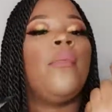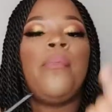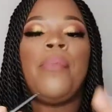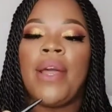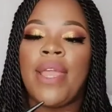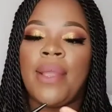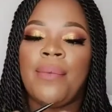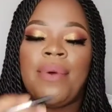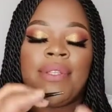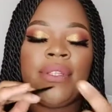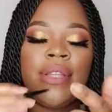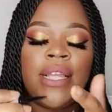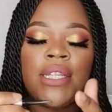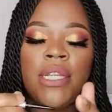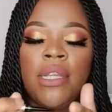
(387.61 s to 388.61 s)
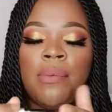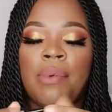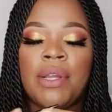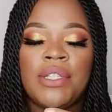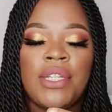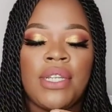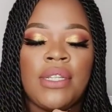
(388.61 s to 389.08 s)
but it wasn't actually
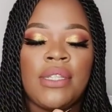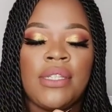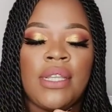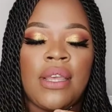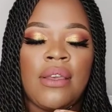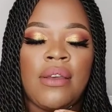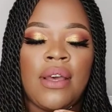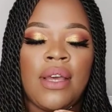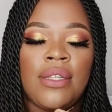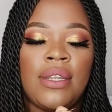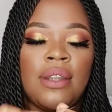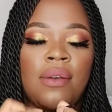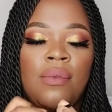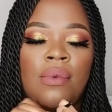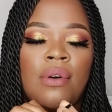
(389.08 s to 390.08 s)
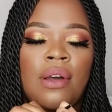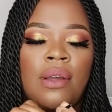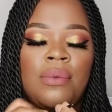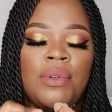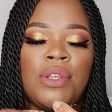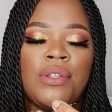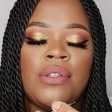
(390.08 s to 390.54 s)
budging, so I don't know what I
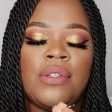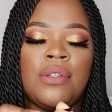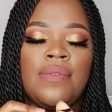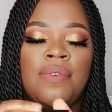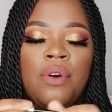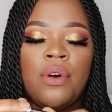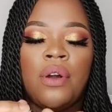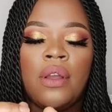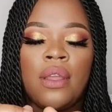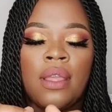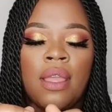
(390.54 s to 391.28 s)
would use this for.